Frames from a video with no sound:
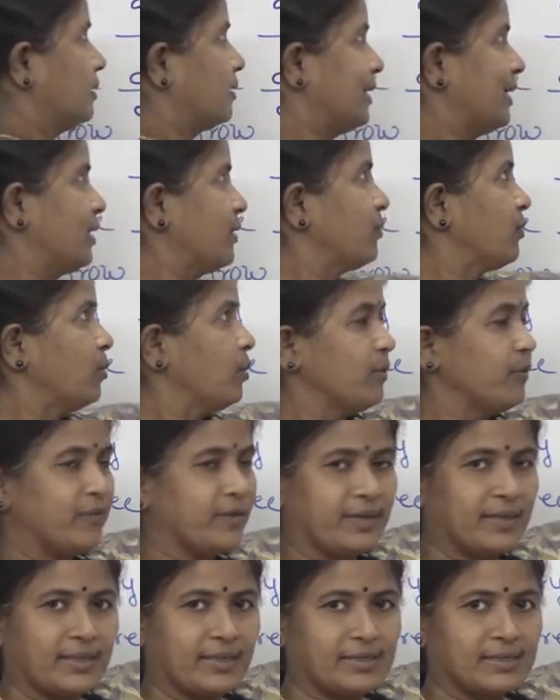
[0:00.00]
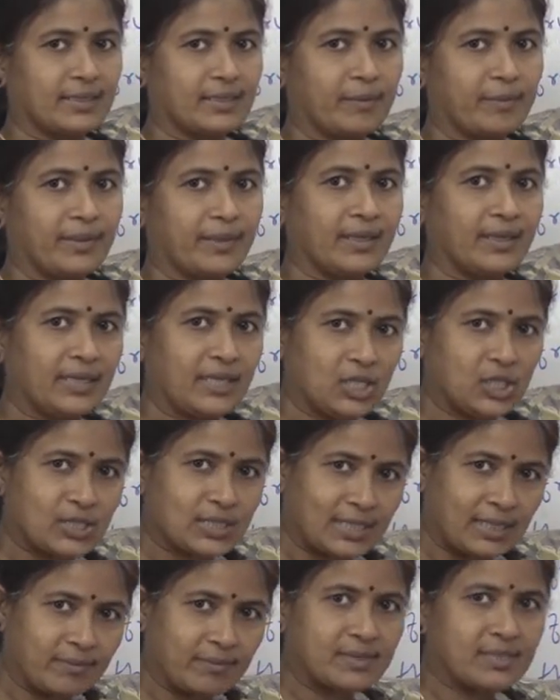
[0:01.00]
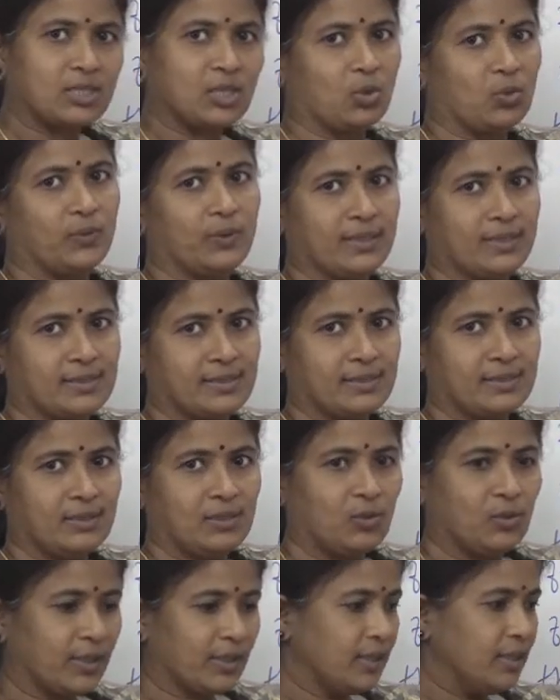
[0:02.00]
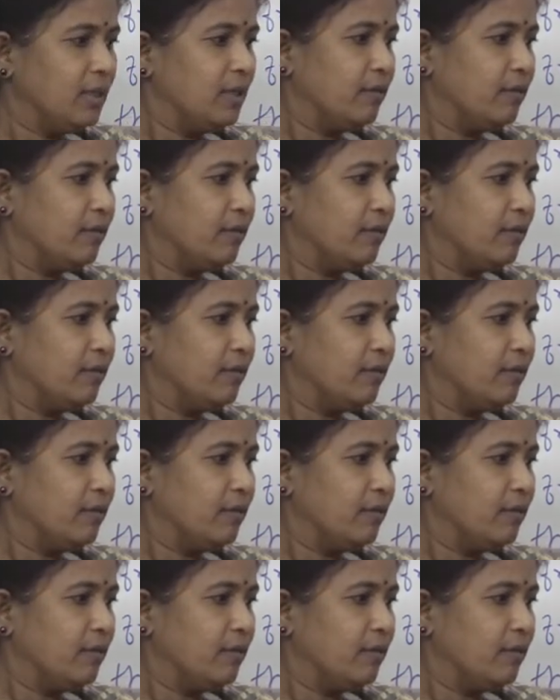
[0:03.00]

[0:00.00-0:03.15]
right form of for rasam kabatti ish comes downwards. Okay.